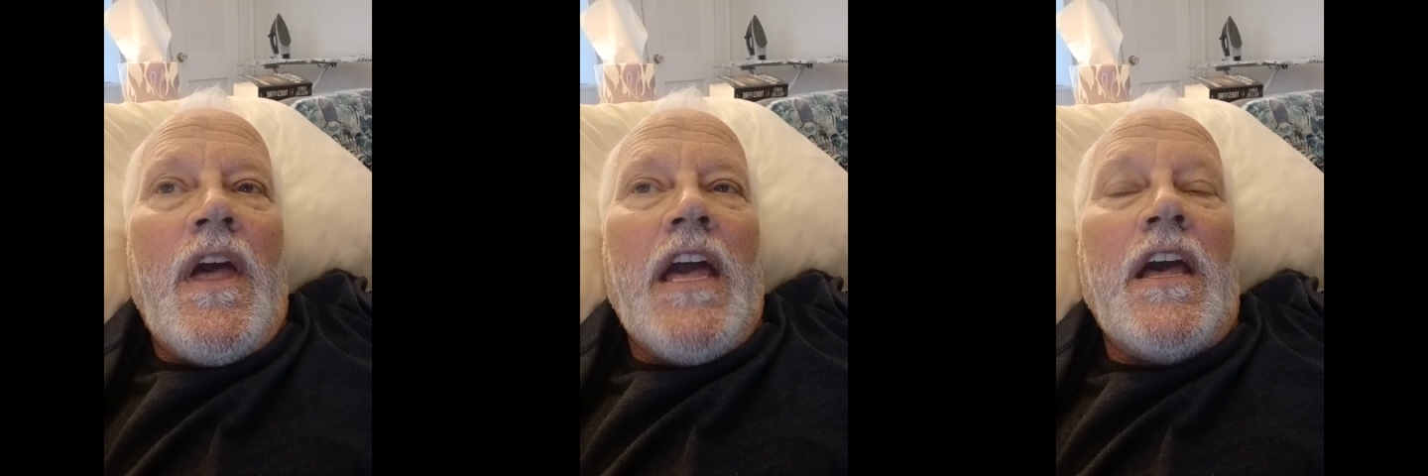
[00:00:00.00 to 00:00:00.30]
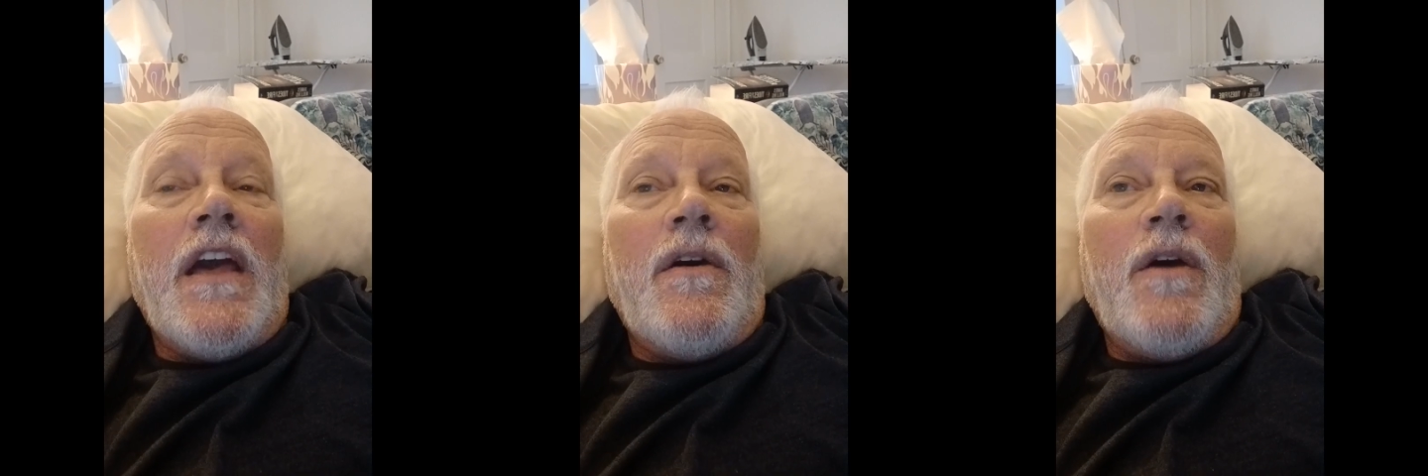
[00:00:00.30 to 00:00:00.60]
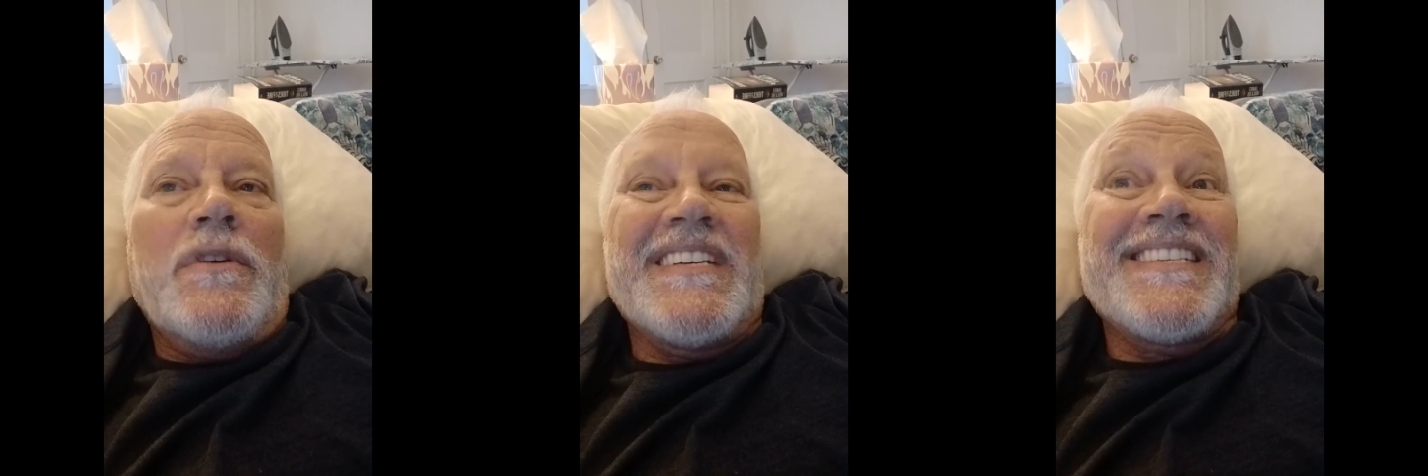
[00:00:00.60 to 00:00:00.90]
it, it
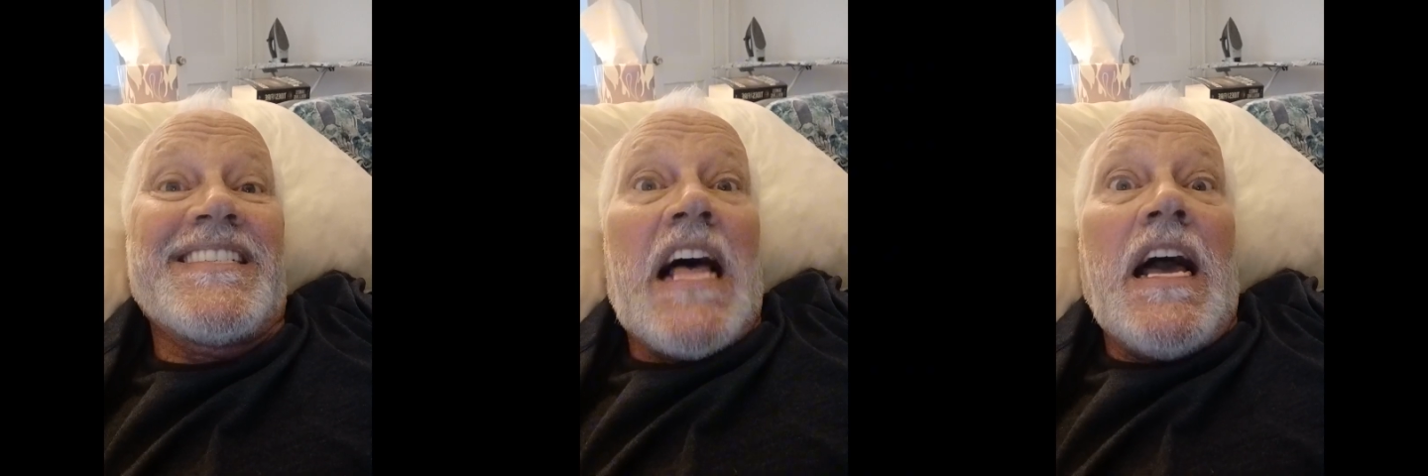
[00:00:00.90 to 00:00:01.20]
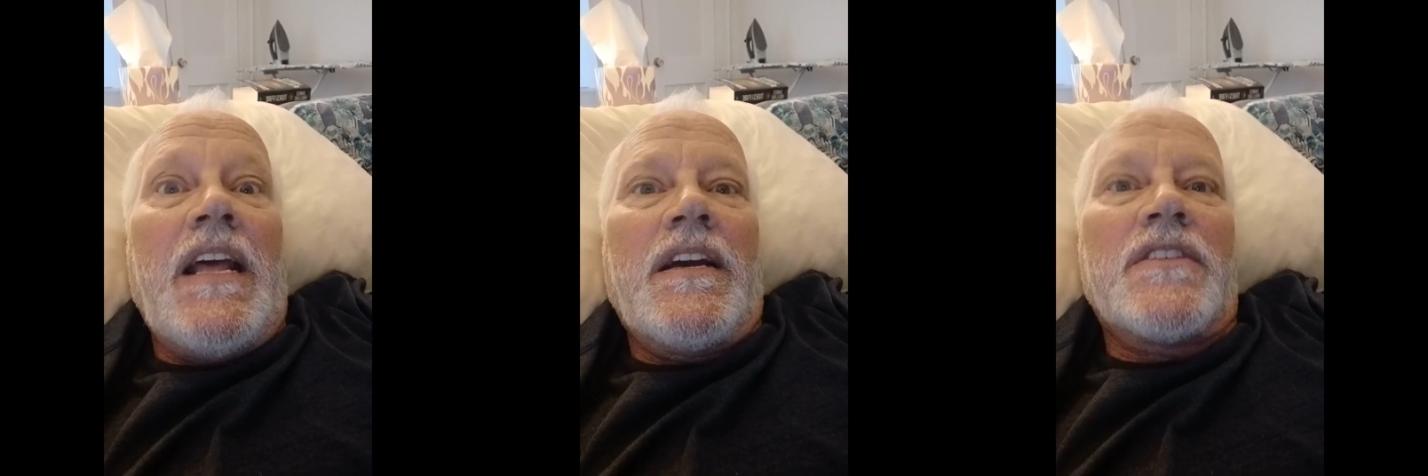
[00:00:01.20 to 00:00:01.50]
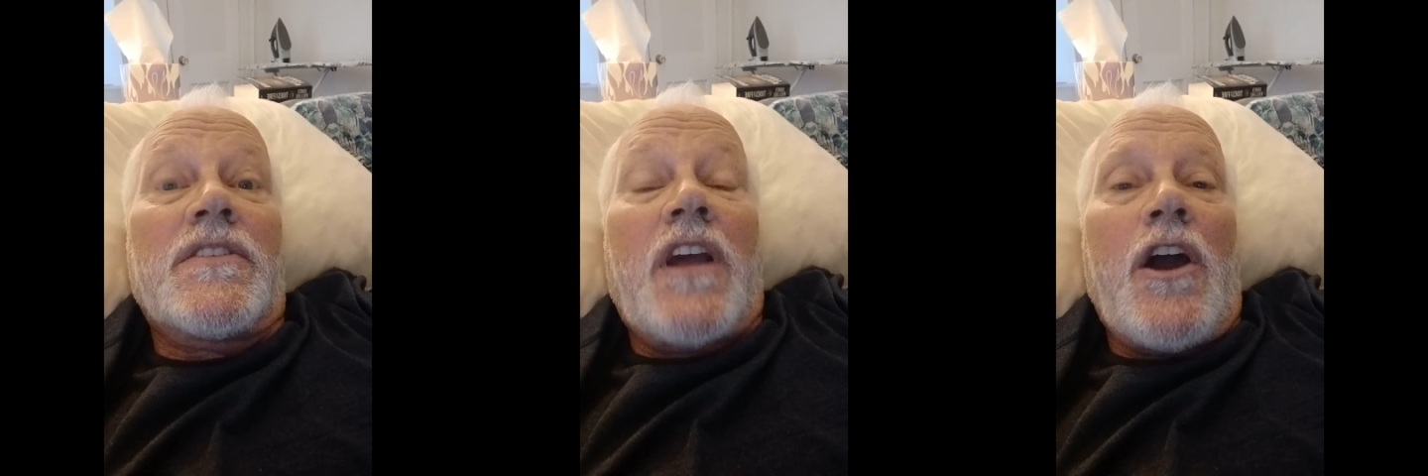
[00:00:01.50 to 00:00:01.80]
was exciting and
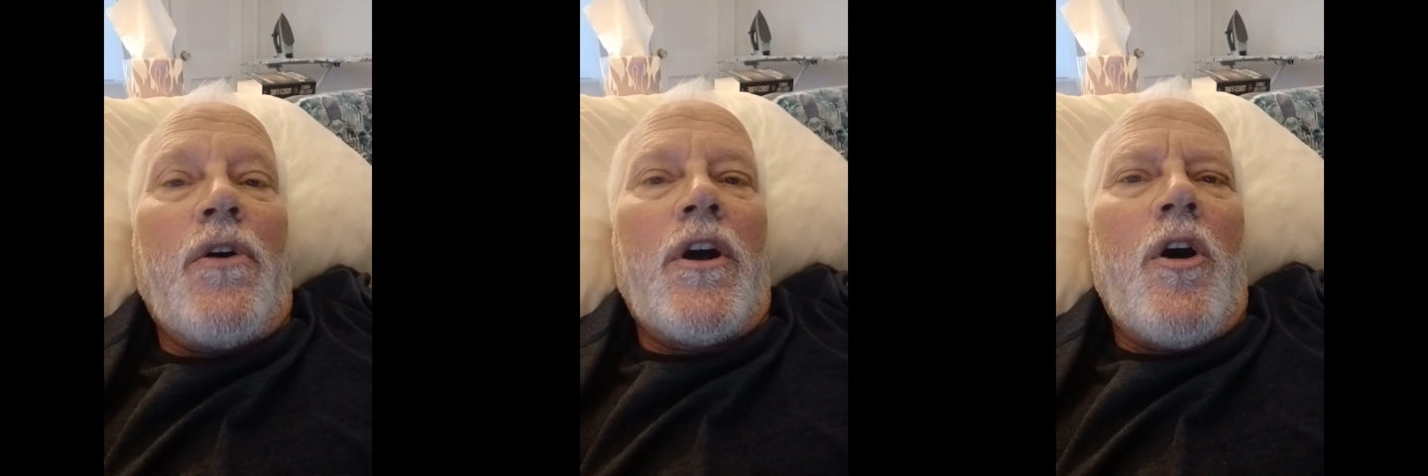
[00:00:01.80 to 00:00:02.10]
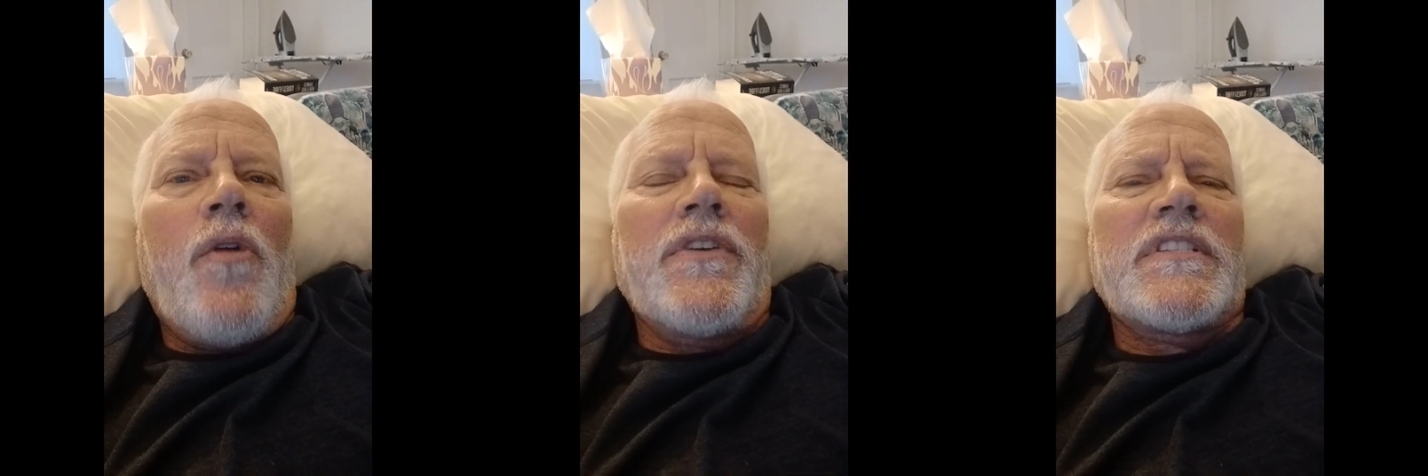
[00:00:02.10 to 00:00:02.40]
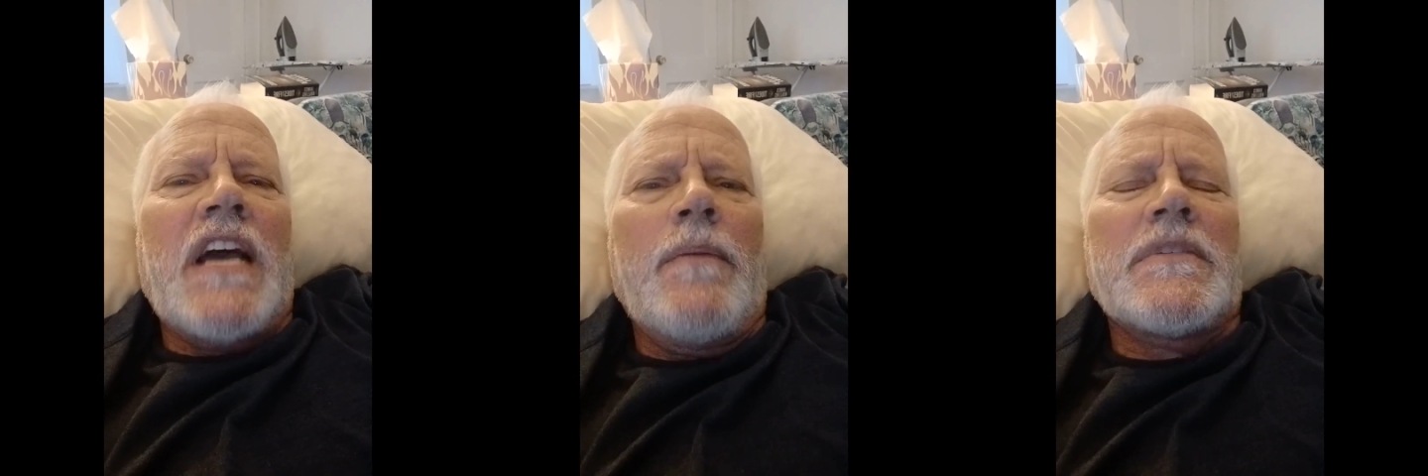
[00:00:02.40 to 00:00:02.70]
scary all at the
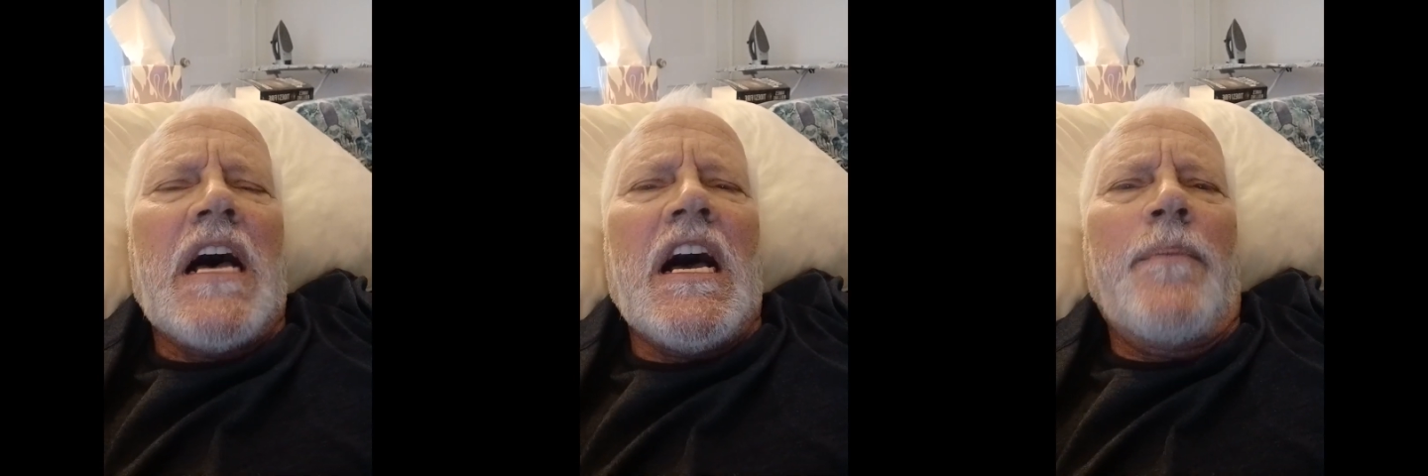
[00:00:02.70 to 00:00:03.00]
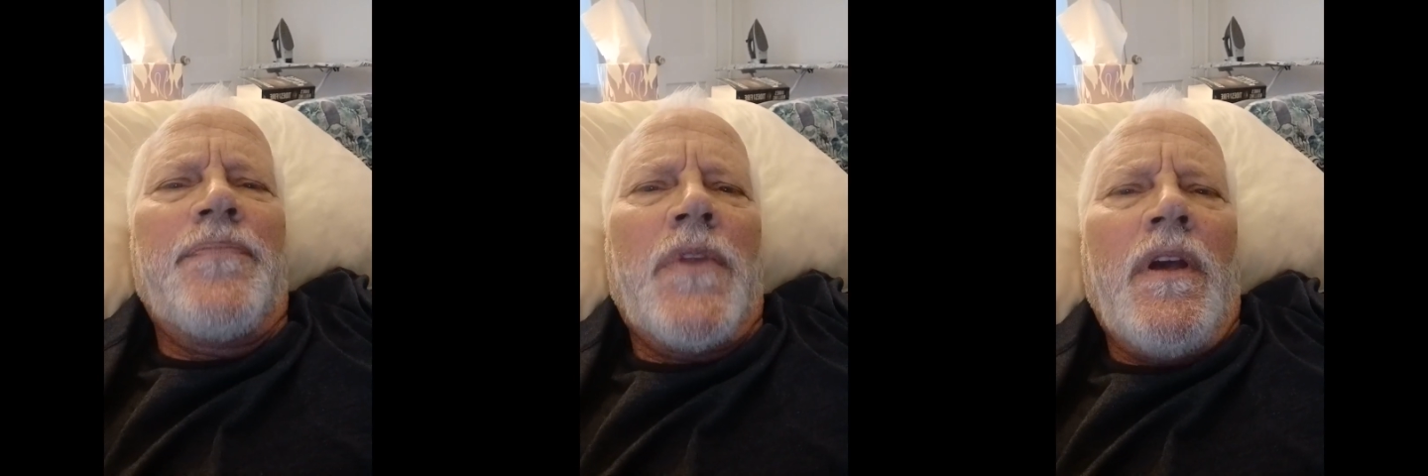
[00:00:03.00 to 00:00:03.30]
same time